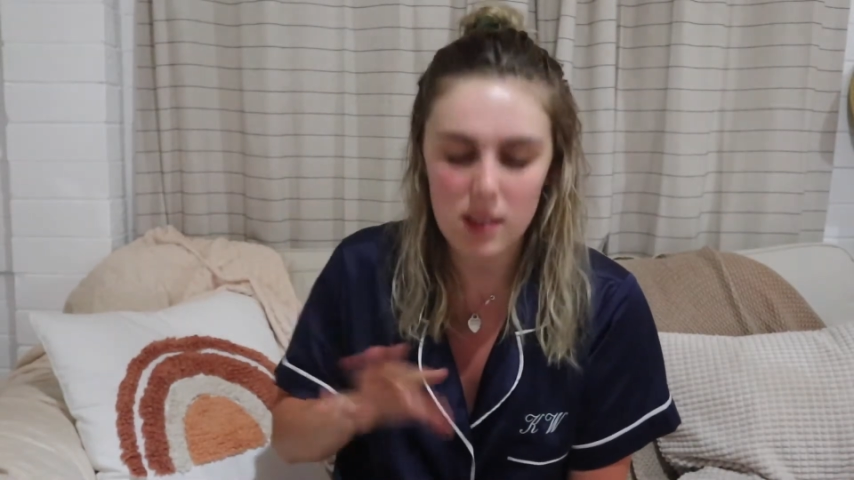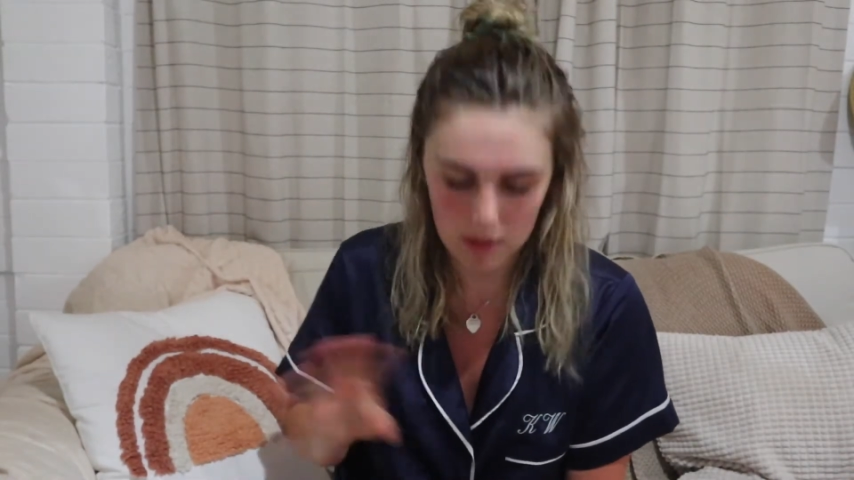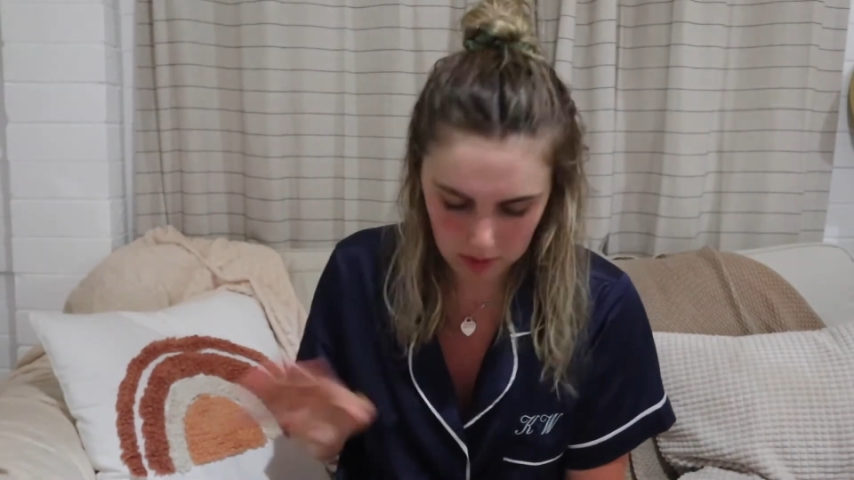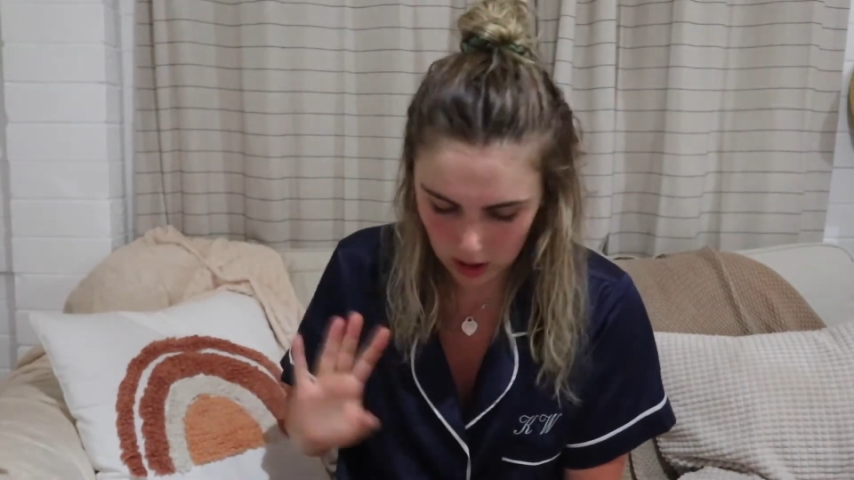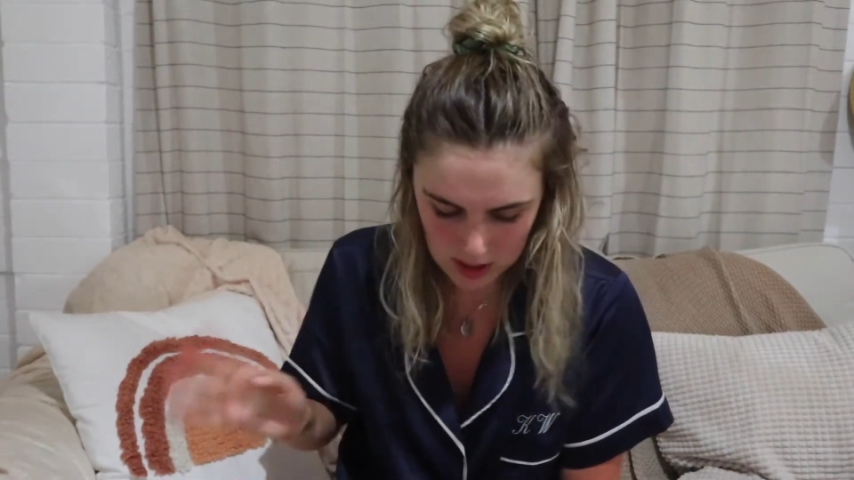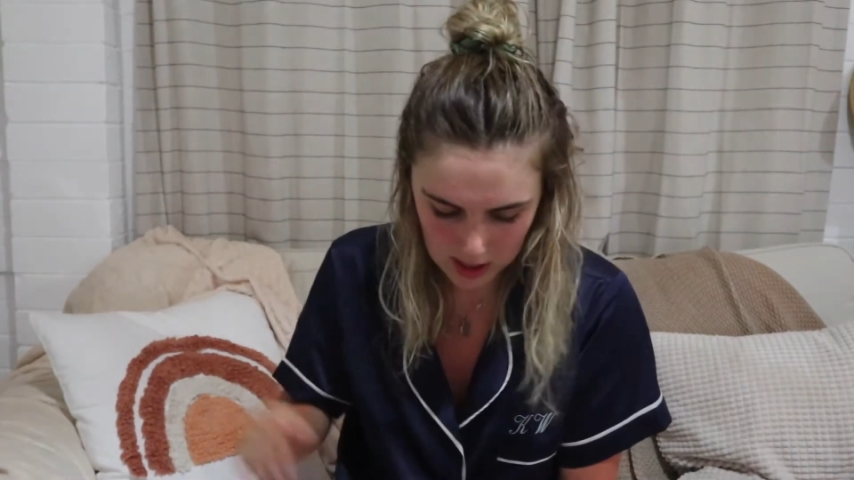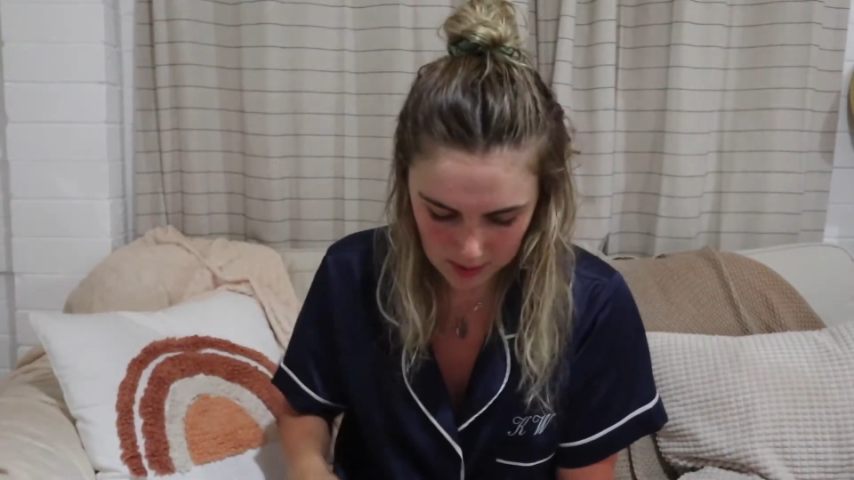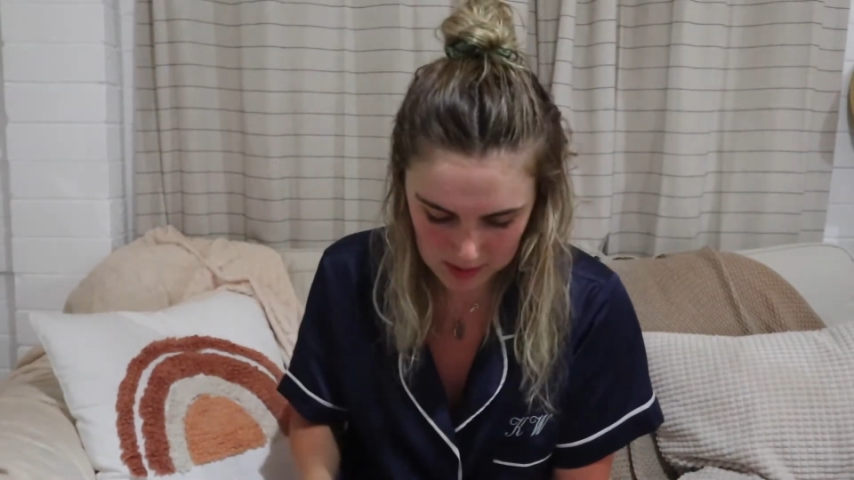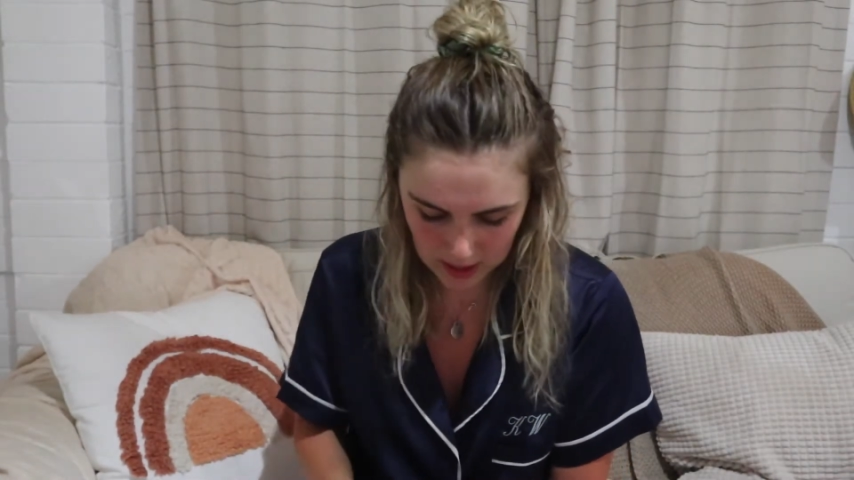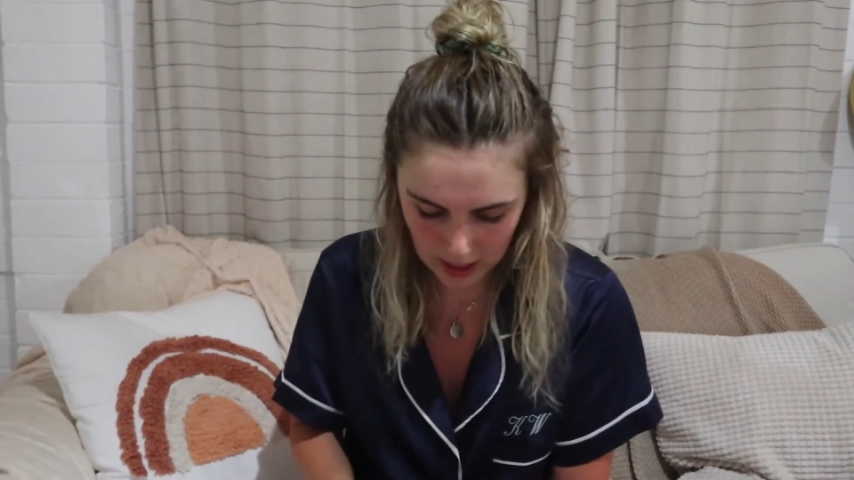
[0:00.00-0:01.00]
of those
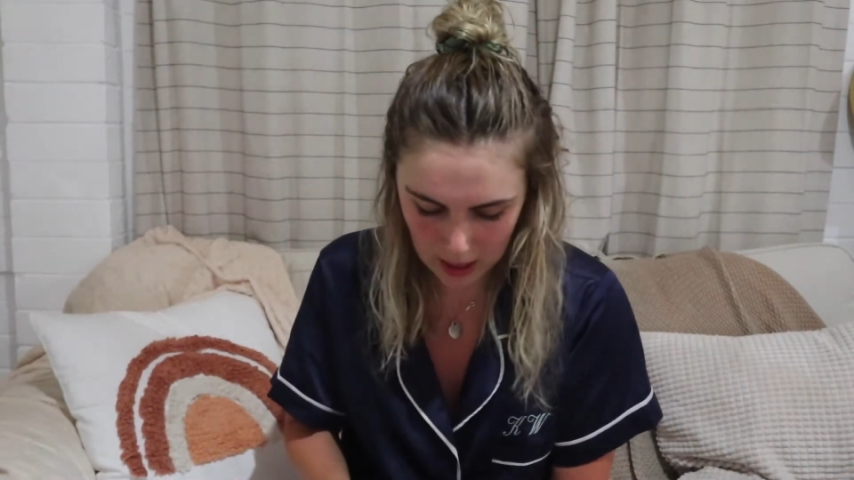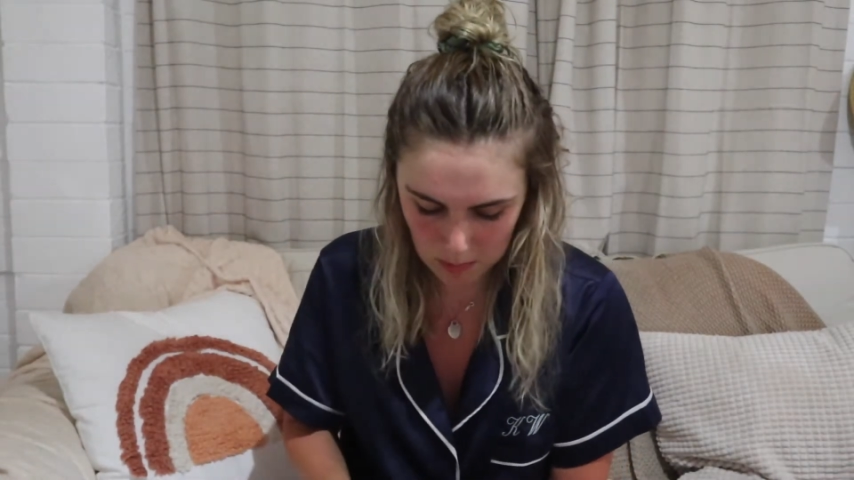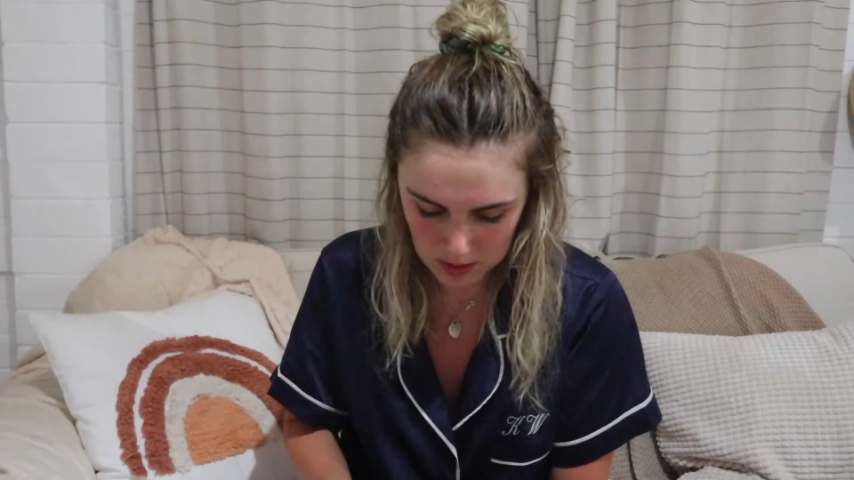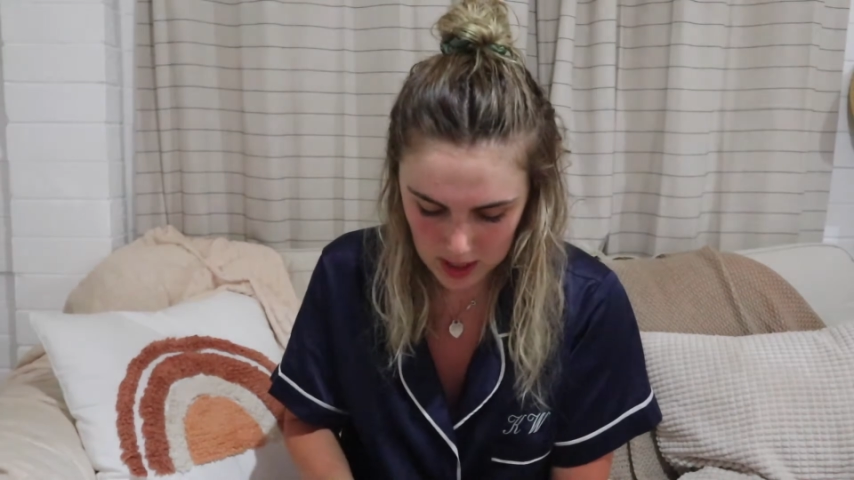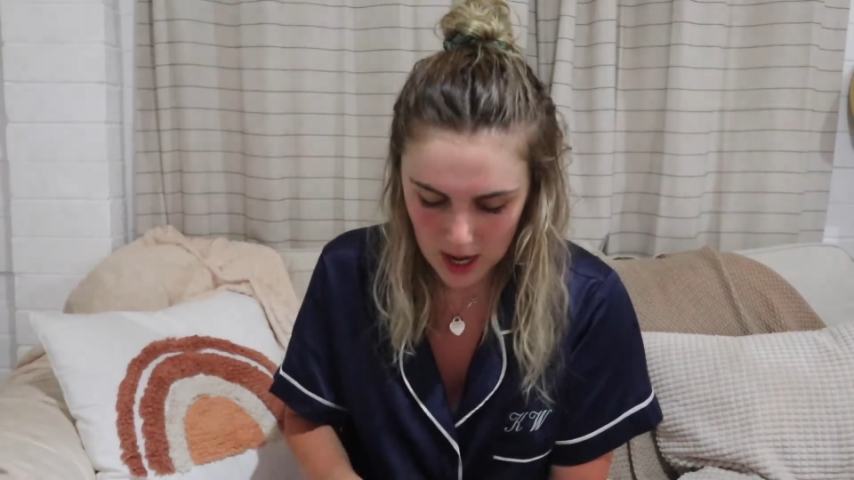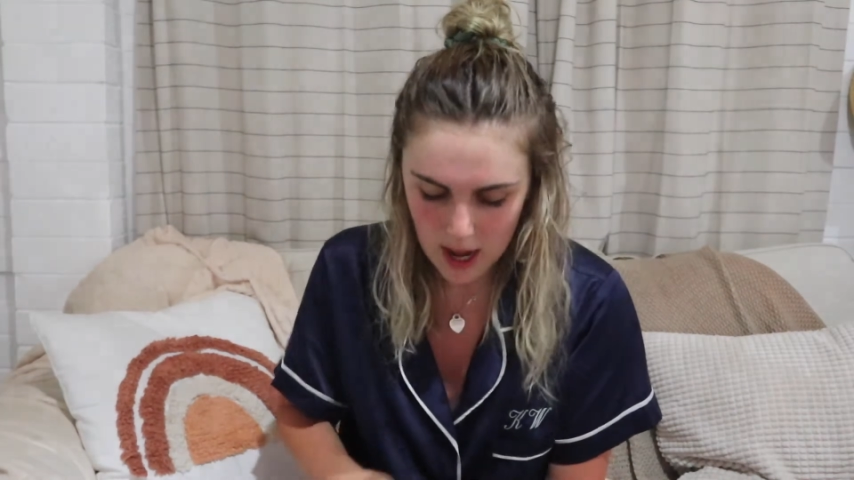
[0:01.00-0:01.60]
types of games.